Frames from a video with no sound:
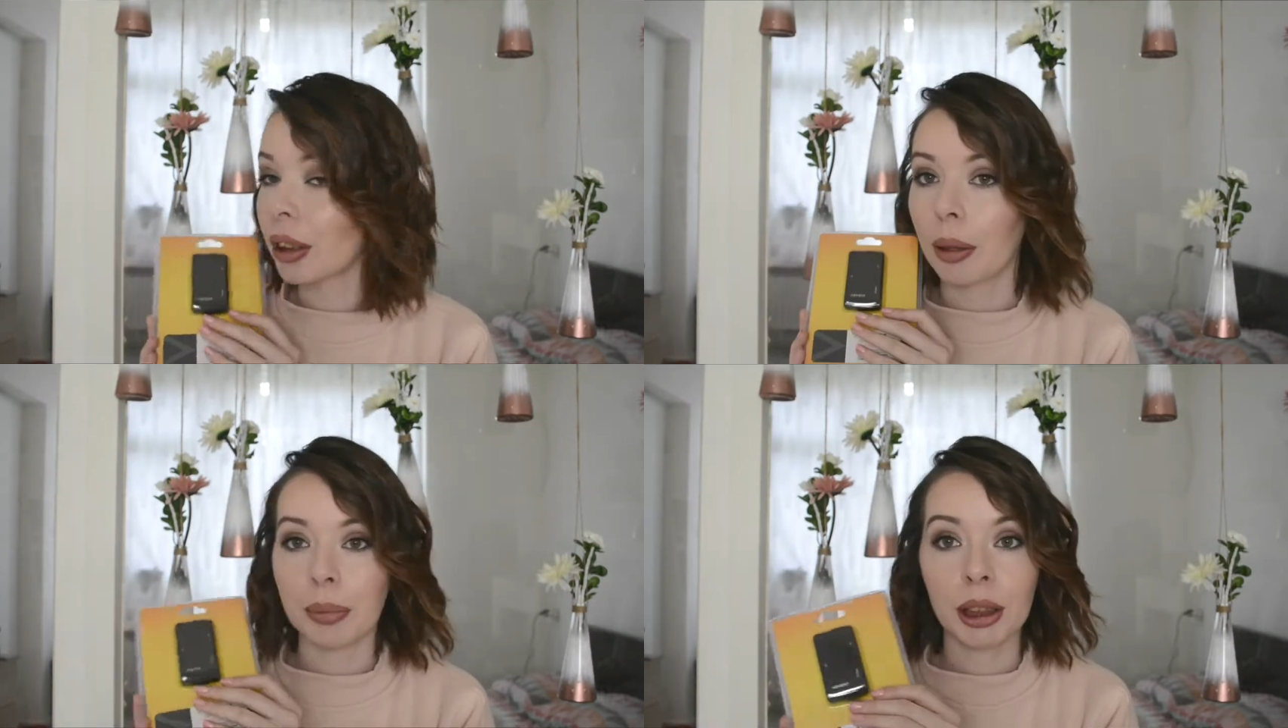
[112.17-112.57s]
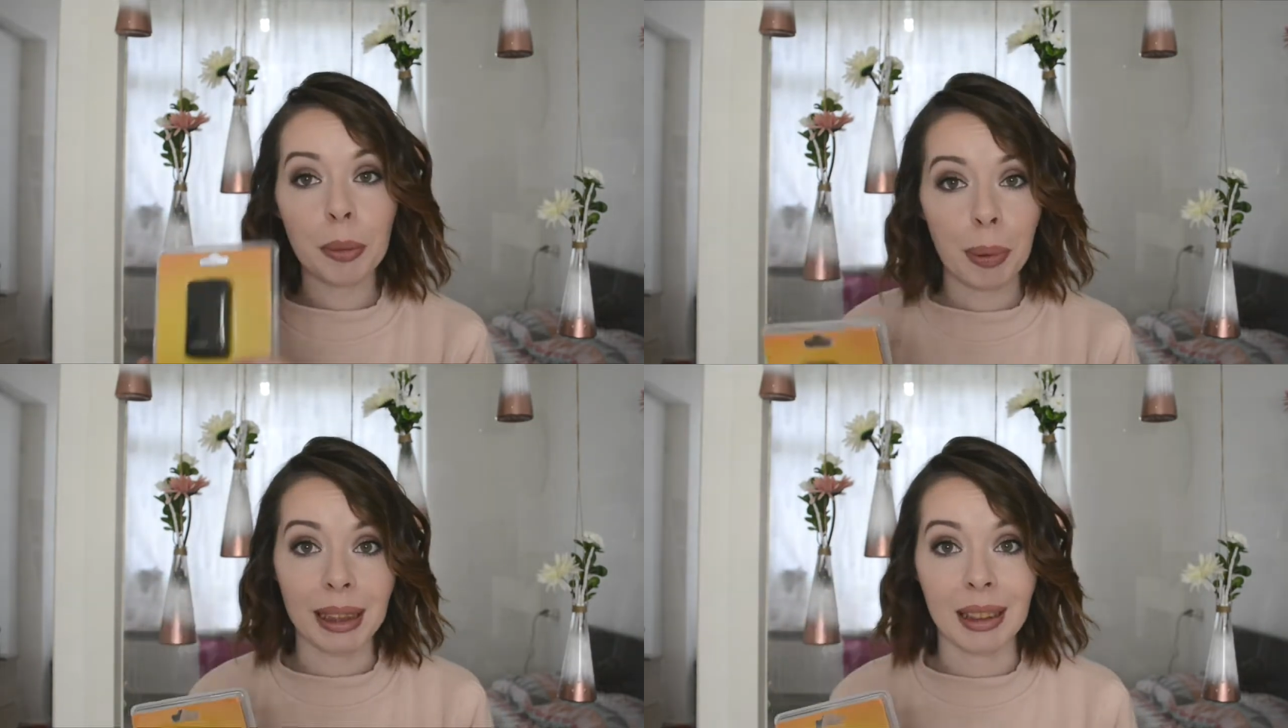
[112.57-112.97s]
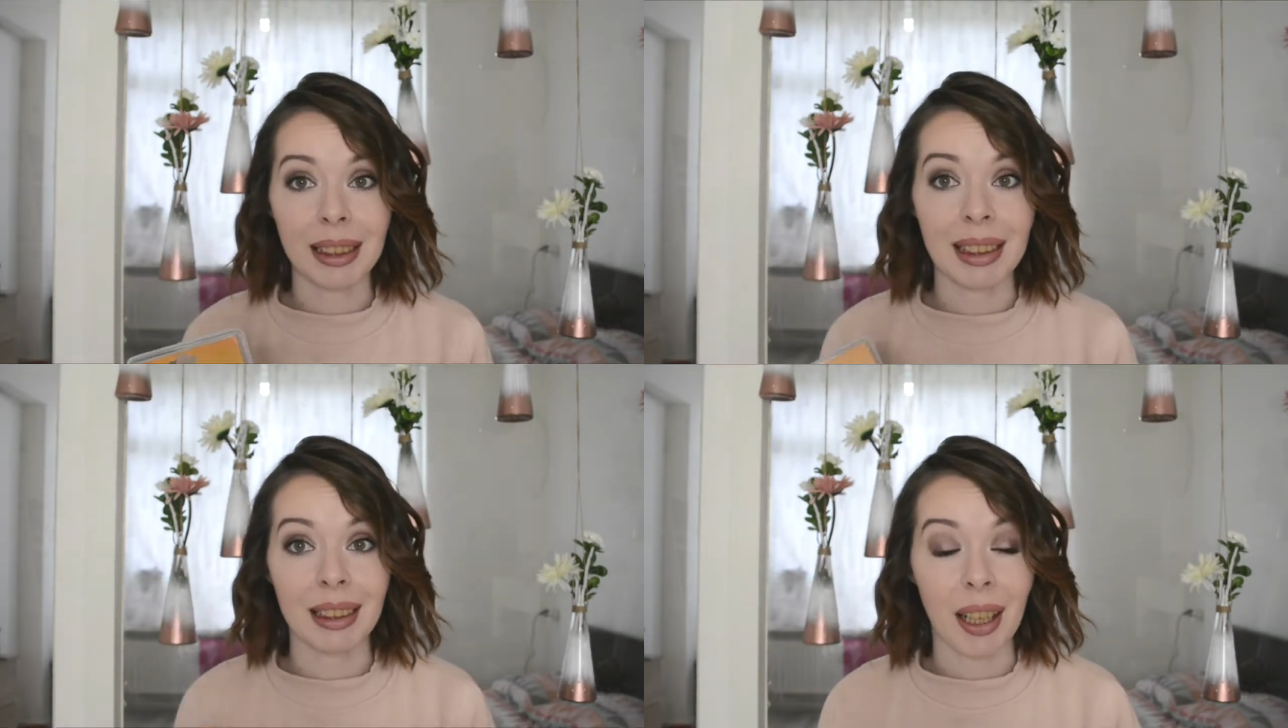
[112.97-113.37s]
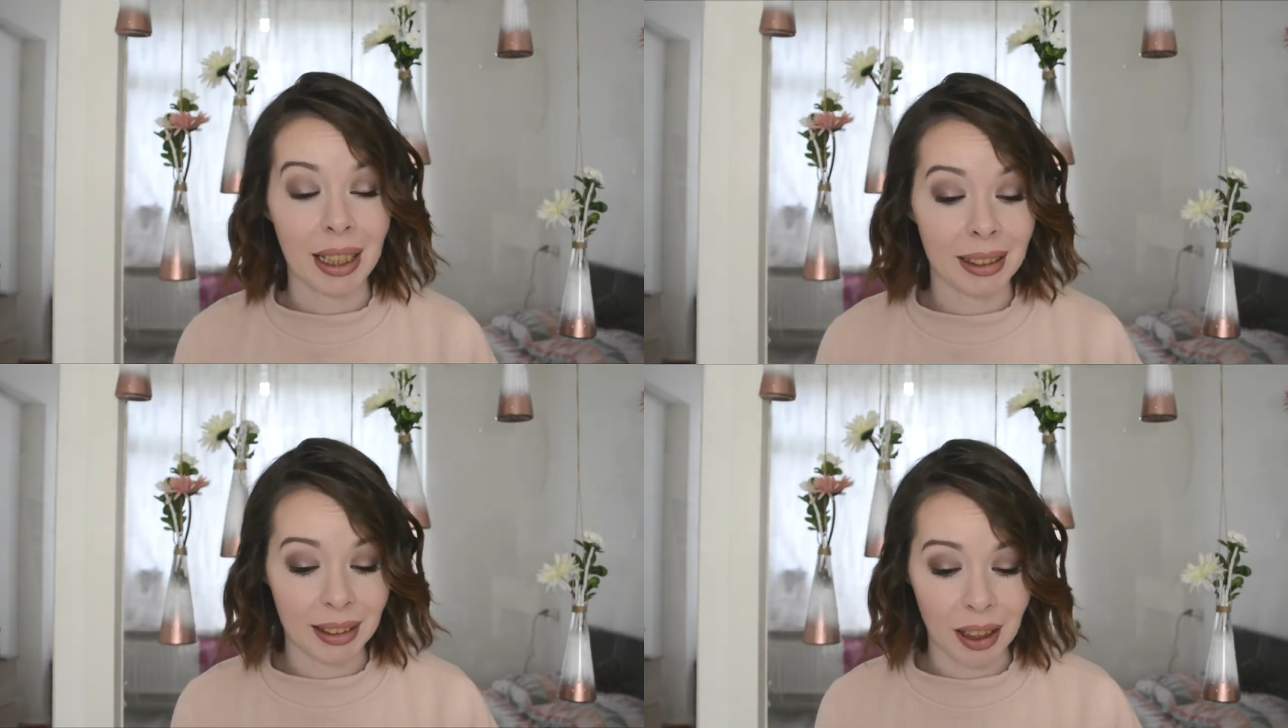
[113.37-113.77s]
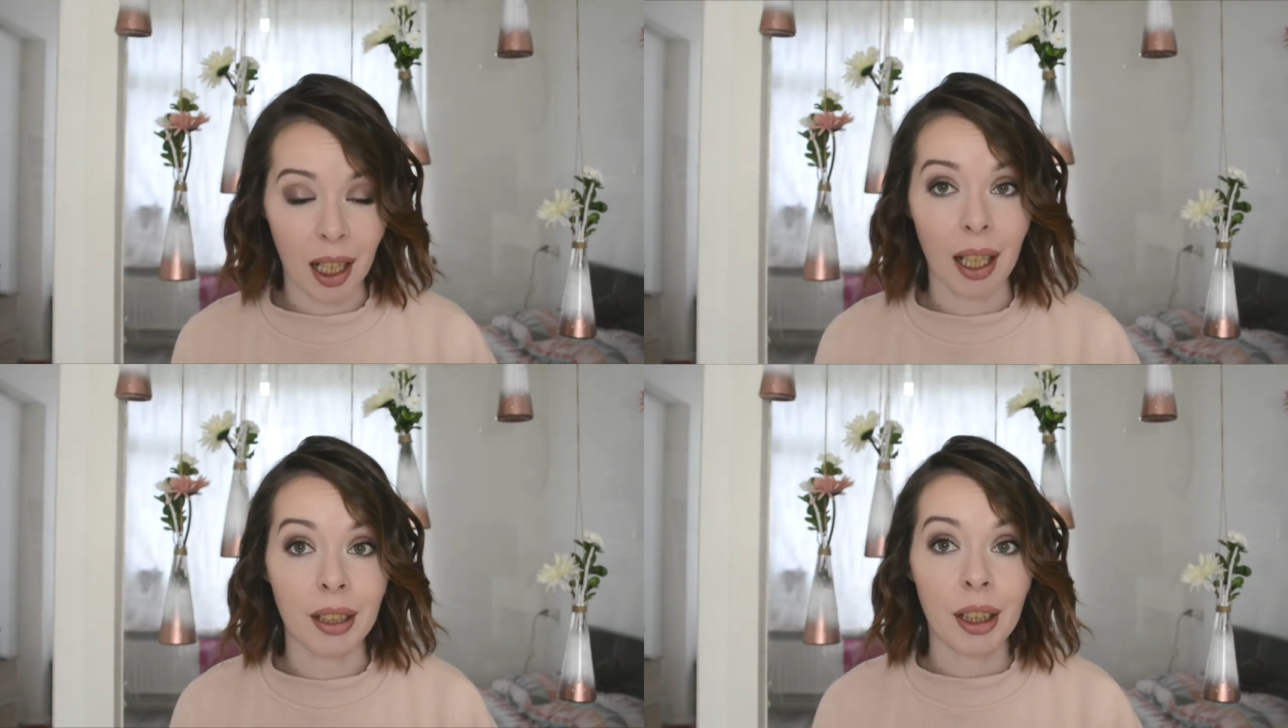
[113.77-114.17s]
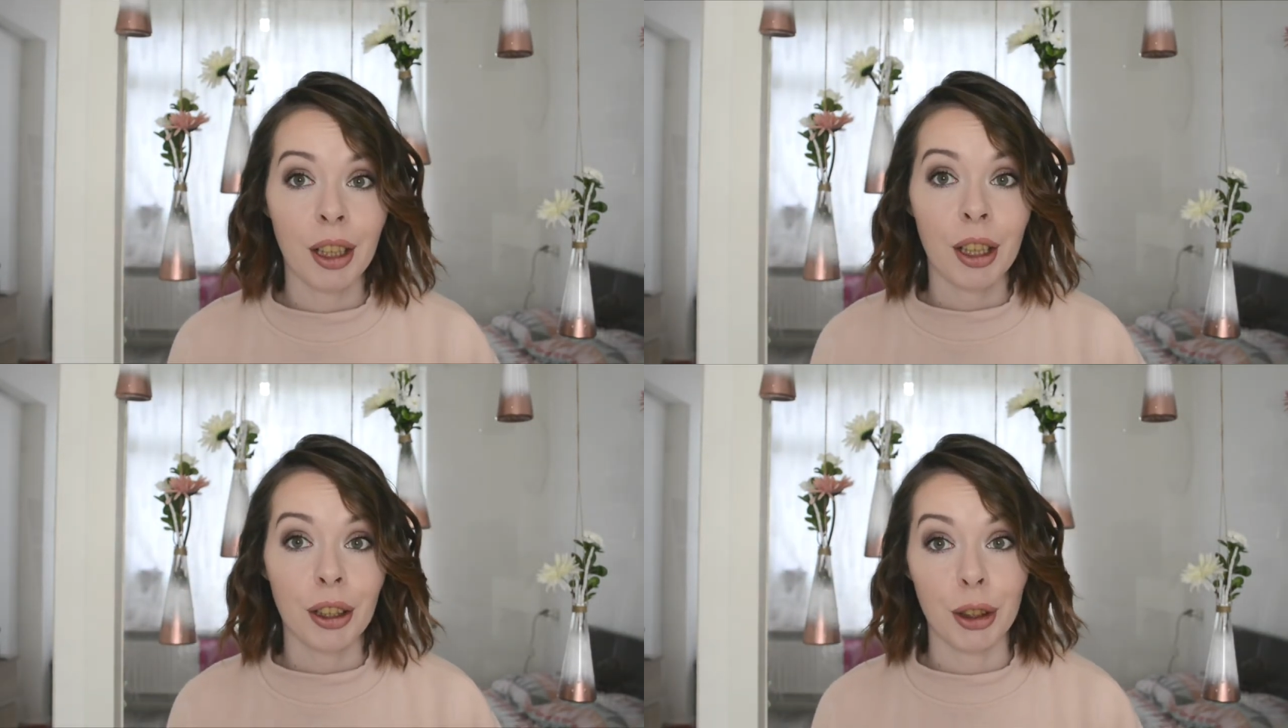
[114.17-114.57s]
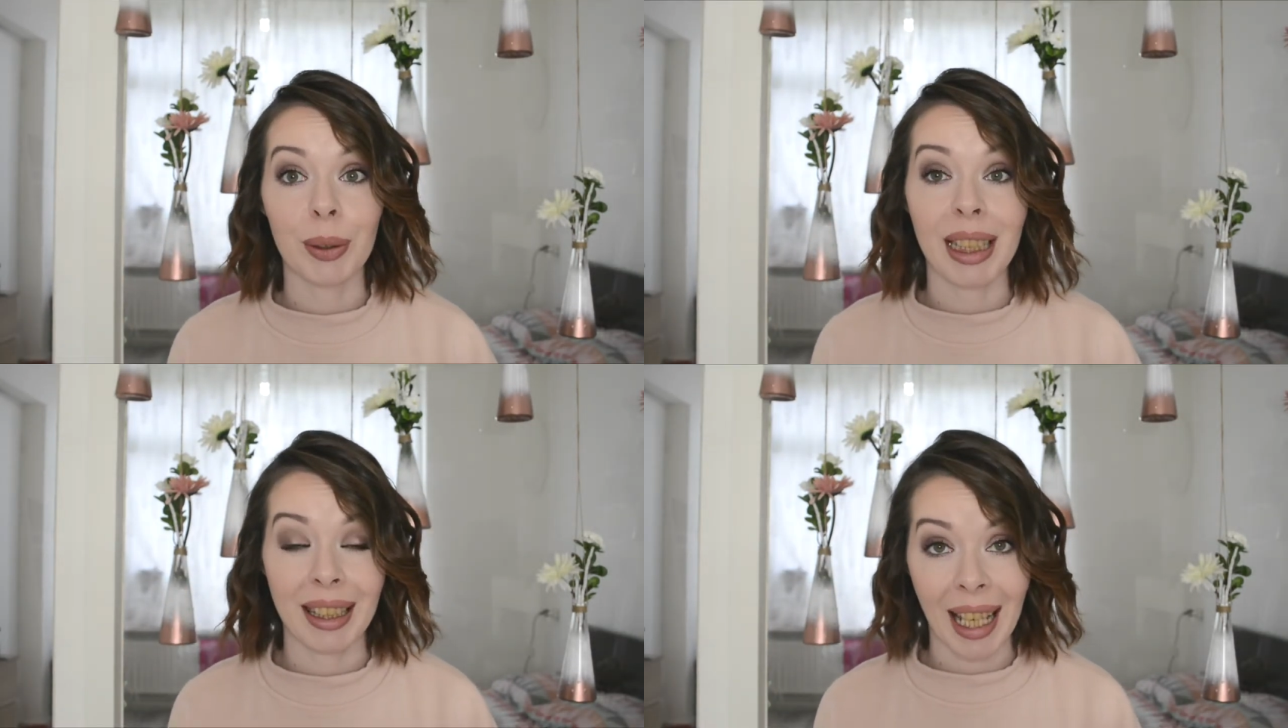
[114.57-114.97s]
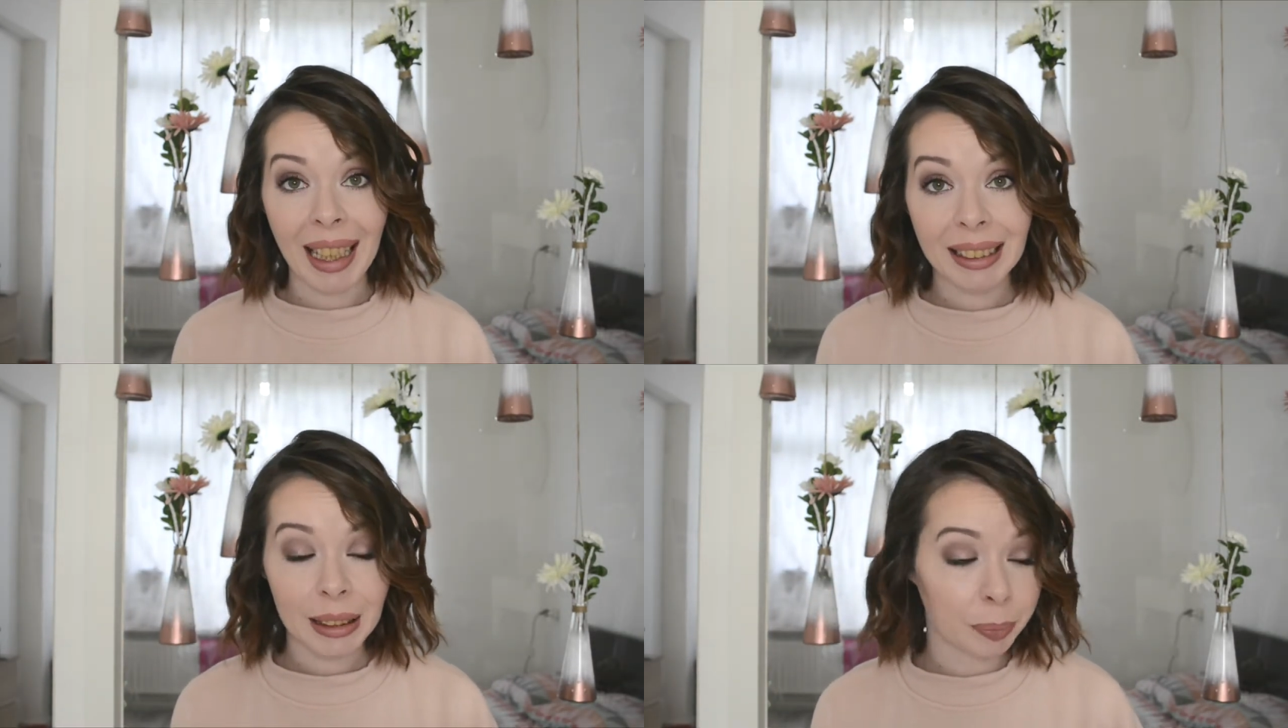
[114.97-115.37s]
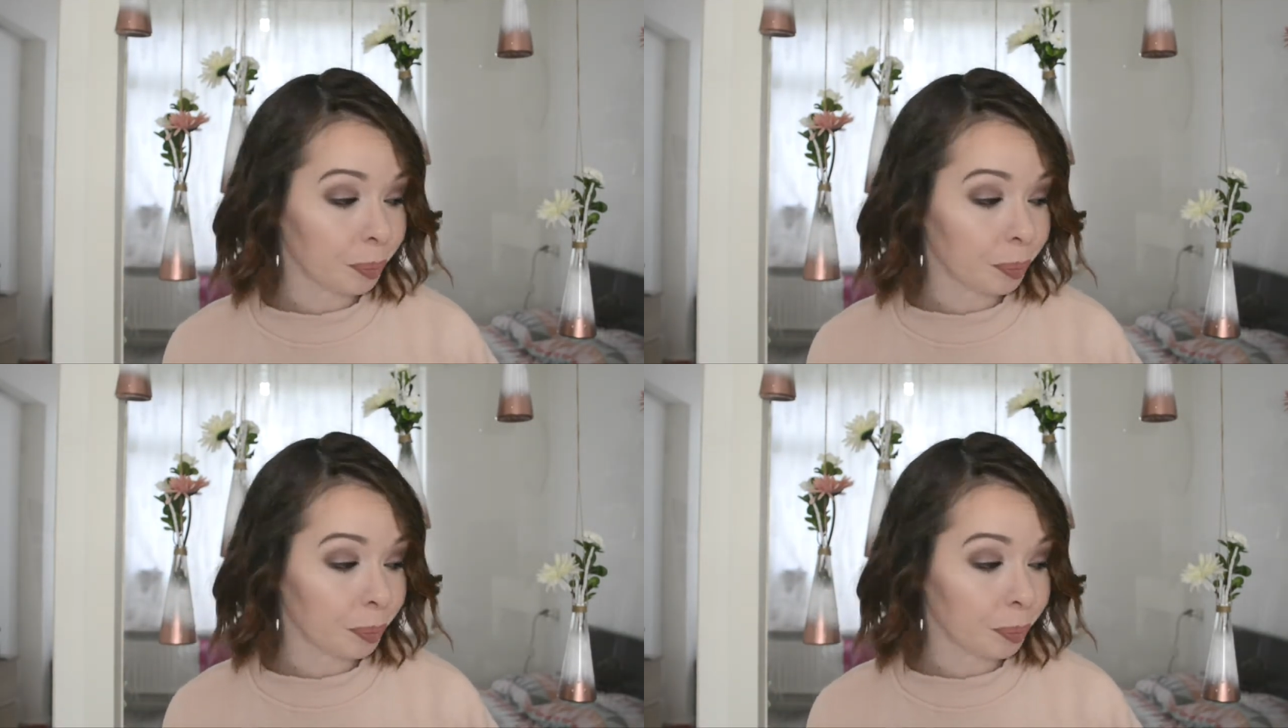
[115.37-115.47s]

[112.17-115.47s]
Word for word: So I'm super excited that I can start using that.